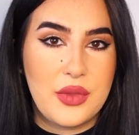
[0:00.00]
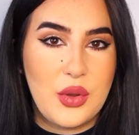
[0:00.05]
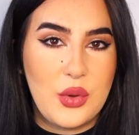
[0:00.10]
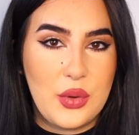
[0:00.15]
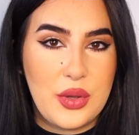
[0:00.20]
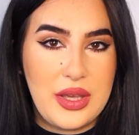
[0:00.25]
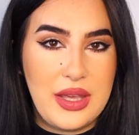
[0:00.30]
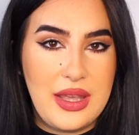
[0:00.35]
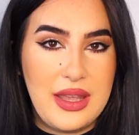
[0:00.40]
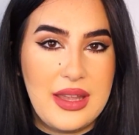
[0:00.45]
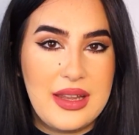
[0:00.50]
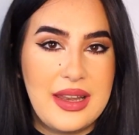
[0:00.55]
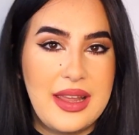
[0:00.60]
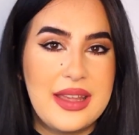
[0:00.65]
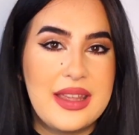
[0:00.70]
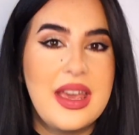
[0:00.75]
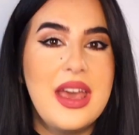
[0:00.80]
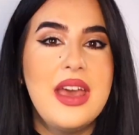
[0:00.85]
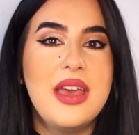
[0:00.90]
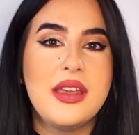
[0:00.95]
Okay,
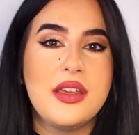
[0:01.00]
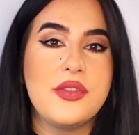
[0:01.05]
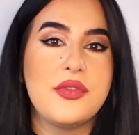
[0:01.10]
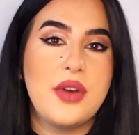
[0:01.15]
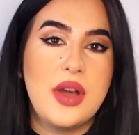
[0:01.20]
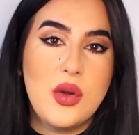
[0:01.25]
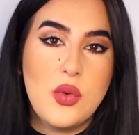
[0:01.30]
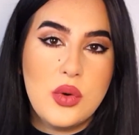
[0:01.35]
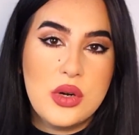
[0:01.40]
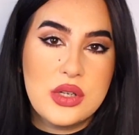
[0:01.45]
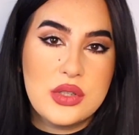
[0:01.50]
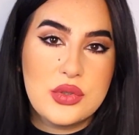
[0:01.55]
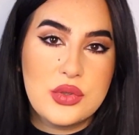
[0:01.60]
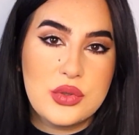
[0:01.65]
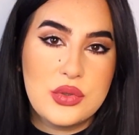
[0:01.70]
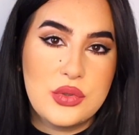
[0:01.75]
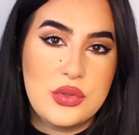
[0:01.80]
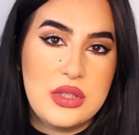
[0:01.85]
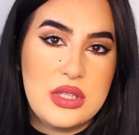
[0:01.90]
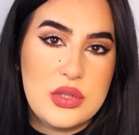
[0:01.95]
like if I were
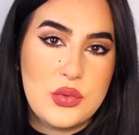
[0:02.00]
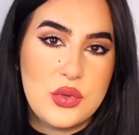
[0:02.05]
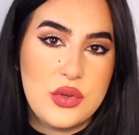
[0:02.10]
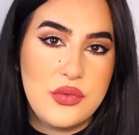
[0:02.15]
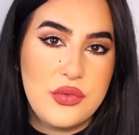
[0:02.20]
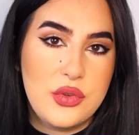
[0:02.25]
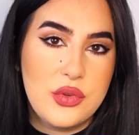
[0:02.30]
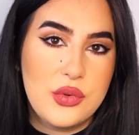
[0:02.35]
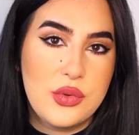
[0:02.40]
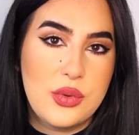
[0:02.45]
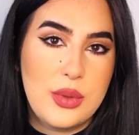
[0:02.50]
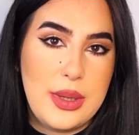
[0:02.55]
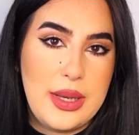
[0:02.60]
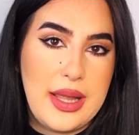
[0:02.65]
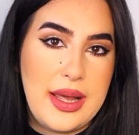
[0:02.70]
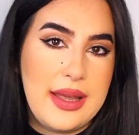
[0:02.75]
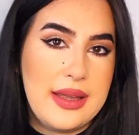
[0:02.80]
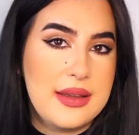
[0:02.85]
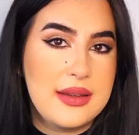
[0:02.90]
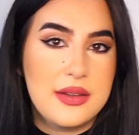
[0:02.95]
to do this review
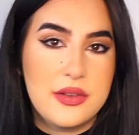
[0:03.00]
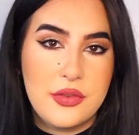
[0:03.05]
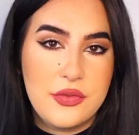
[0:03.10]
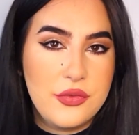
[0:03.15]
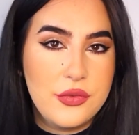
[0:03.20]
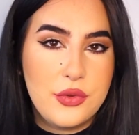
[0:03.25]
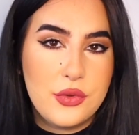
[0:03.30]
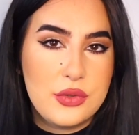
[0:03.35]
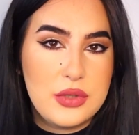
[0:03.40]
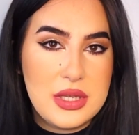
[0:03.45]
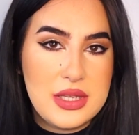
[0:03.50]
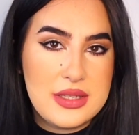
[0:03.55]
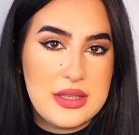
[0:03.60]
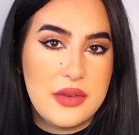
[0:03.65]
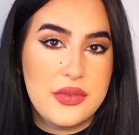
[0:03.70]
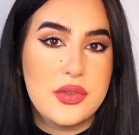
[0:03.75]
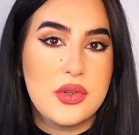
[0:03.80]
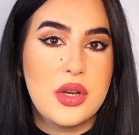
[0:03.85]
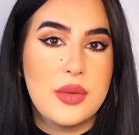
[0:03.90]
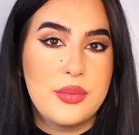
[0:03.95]
like a few days
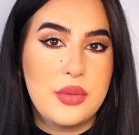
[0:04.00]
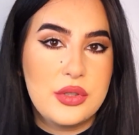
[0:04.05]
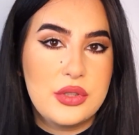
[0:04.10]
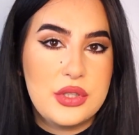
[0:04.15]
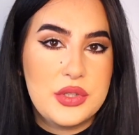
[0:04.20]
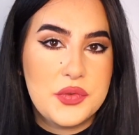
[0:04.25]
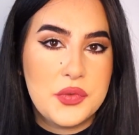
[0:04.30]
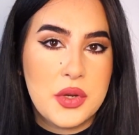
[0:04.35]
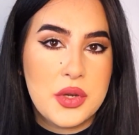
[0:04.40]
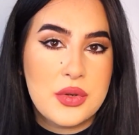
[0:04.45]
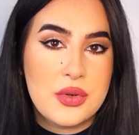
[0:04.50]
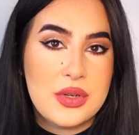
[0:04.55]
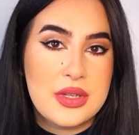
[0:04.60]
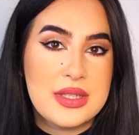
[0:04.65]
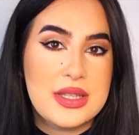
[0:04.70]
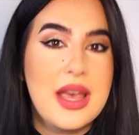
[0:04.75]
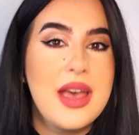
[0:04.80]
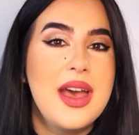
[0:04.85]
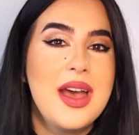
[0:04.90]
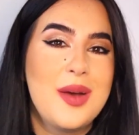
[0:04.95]
after I bought this
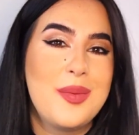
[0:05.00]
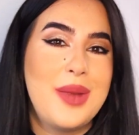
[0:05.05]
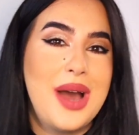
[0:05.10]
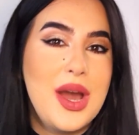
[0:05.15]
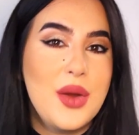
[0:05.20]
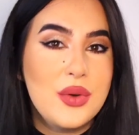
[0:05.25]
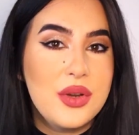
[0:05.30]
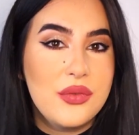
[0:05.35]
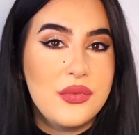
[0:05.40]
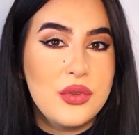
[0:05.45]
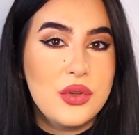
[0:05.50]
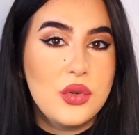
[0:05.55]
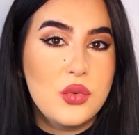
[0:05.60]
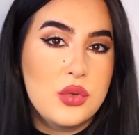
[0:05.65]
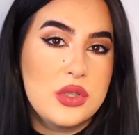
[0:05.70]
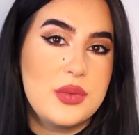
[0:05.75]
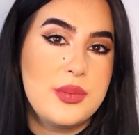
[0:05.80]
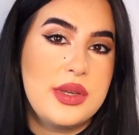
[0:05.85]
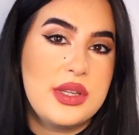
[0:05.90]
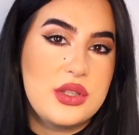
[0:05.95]
fragrance, my review
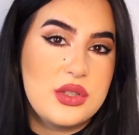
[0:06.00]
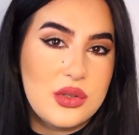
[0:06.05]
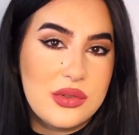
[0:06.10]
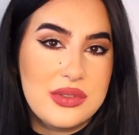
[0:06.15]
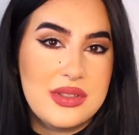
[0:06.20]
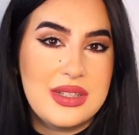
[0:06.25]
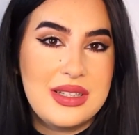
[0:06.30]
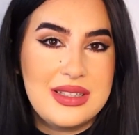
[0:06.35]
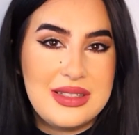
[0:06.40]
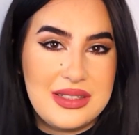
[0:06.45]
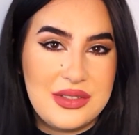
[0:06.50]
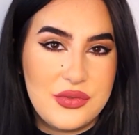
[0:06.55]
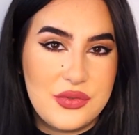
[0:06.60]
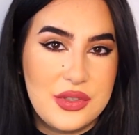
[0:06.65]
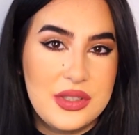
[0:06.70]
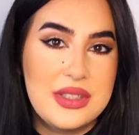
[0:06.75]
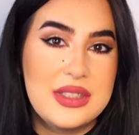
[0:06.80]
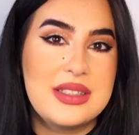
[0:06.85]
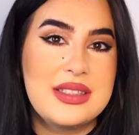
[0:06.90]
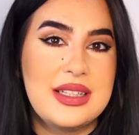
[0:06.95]
would be totally
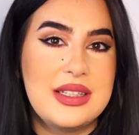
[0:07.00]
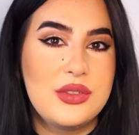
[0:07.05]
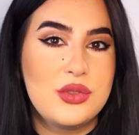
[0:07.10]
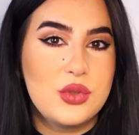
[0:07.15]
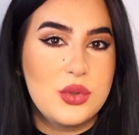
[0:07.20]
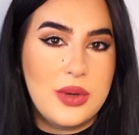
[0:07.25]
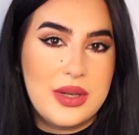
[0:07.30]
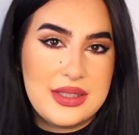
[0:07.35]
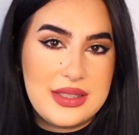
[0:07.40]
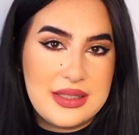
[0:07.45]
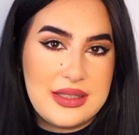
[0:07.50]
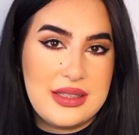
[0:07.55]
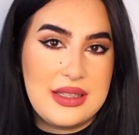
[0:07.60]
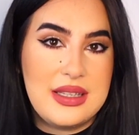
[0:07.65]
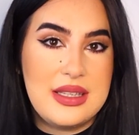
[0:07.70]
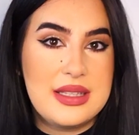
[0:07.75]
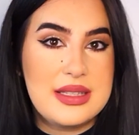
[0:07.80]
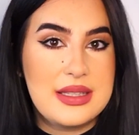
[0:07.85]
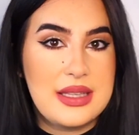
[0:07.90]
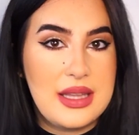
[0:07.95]
different than to what it
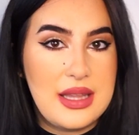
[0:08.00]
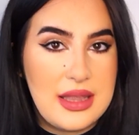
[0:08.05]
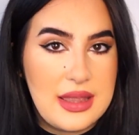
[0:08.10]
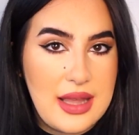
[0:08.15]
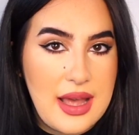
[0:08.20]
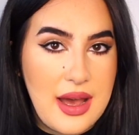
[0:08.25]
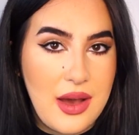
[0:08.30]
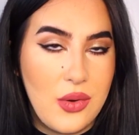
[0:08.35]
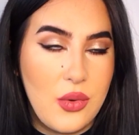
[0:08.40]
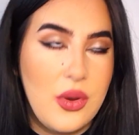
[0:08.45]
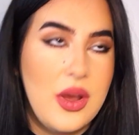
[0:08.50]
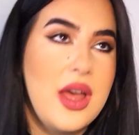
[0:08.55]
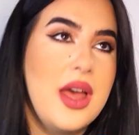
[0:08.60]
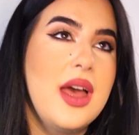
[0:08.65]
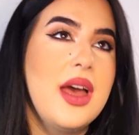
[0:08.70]
is now.